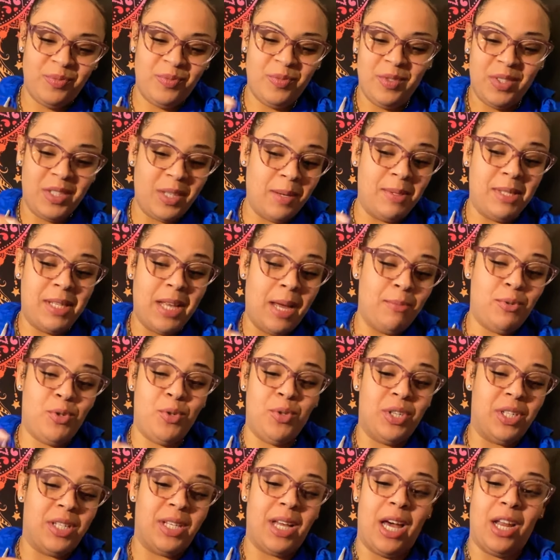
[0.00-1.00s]
Sometimes you
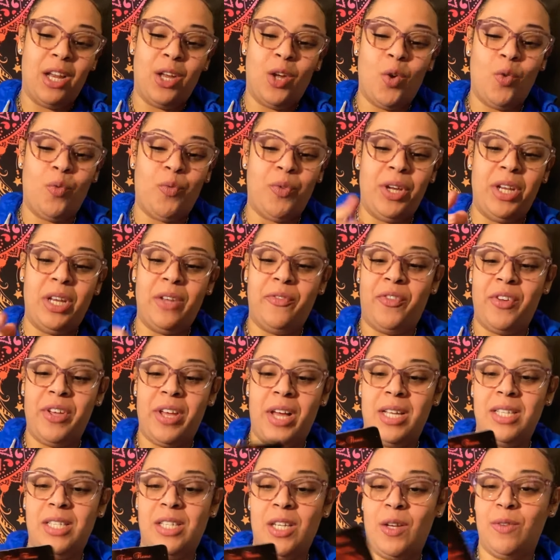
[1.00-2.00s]
just got to go read it for
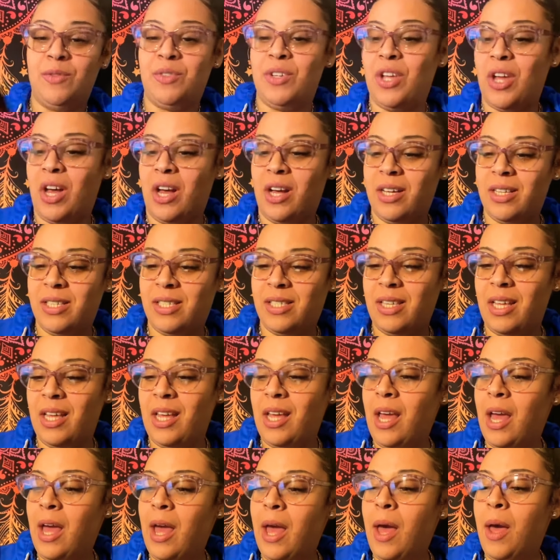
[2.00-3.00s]
yourself so y'all can
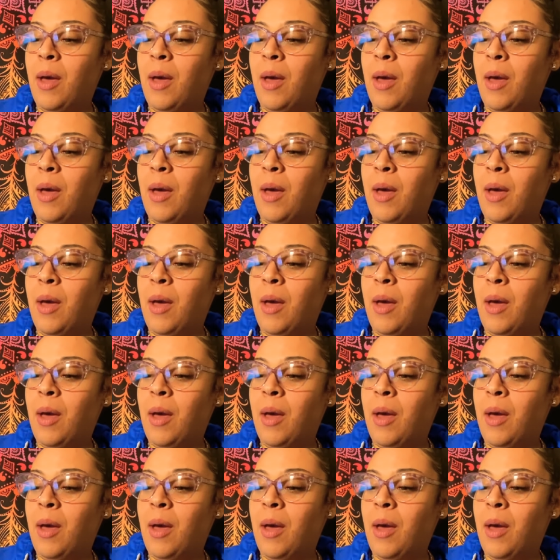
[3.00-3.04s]
see